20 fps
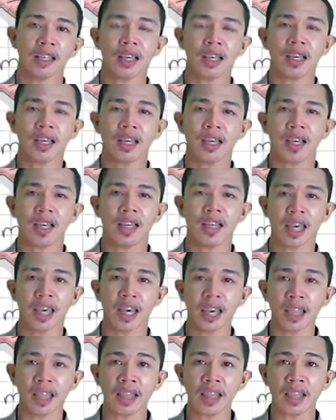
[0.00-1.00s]

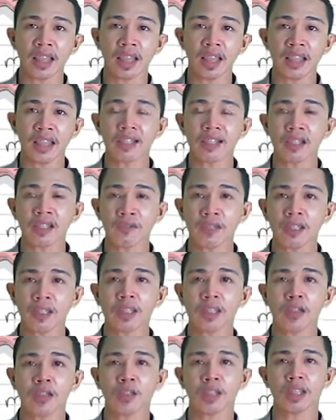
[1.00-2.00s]
Again, this refers
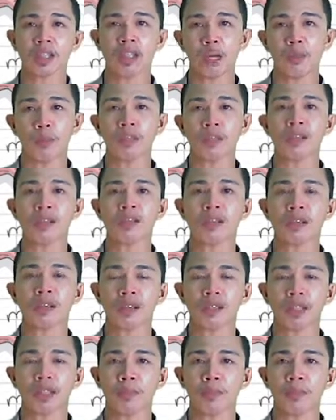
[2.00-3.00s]
to the
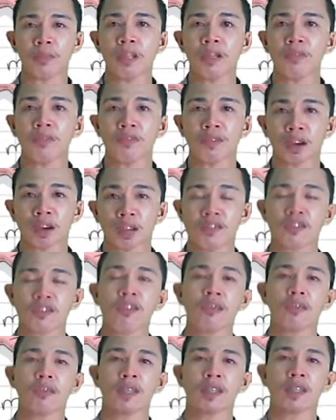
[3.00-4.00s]
number of
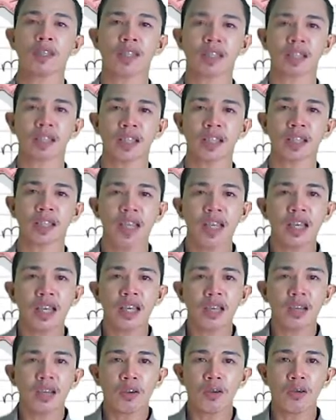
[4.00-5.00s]
customers
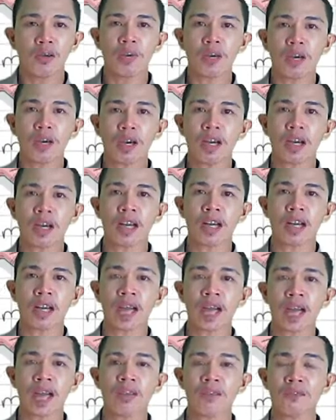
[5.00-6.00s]
who are
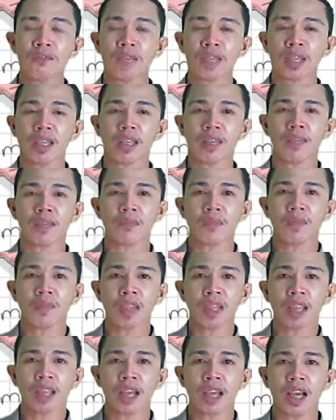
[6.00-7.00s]
having
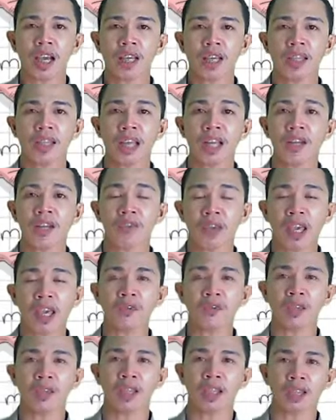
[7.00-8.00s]
their
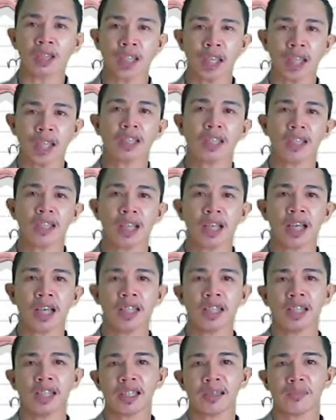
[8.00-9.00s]
favorite dish as
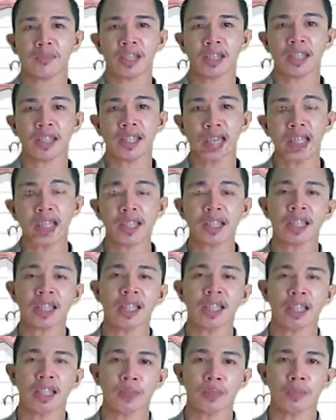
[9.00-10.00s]
presented
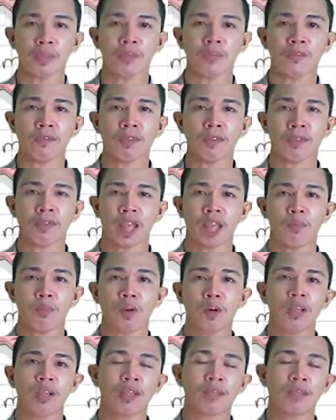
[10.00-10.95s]
in the previous table.